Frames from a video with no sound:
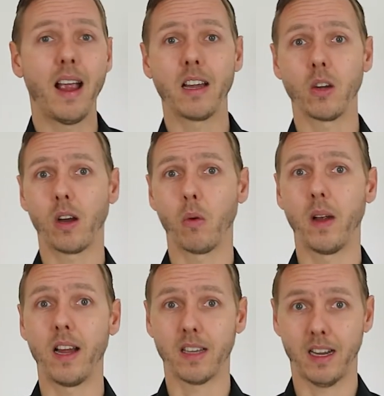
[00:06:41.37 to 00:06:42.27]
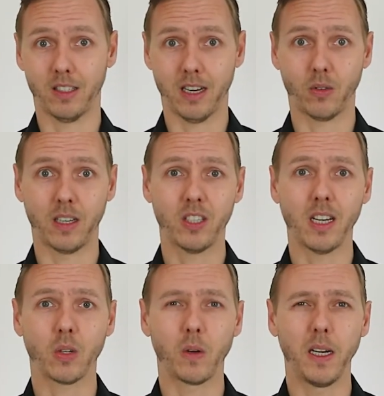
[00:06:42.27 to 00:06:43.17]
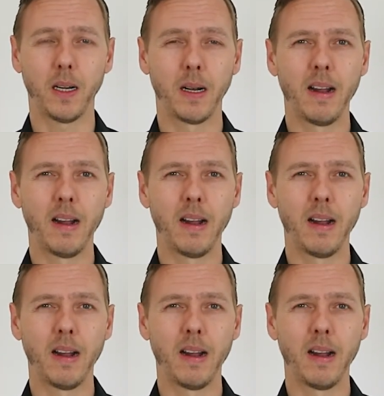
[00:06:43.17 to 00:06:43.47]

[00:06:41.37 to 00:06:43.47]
and you can wait, etc., etc.